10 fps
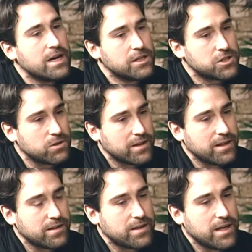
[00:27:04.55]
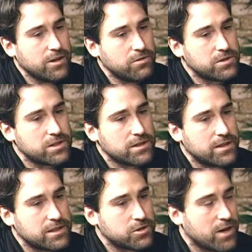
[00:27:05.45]
So I think that they used
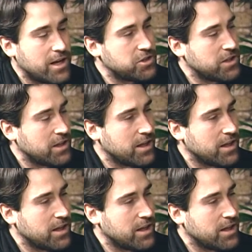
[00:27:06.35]
this strategy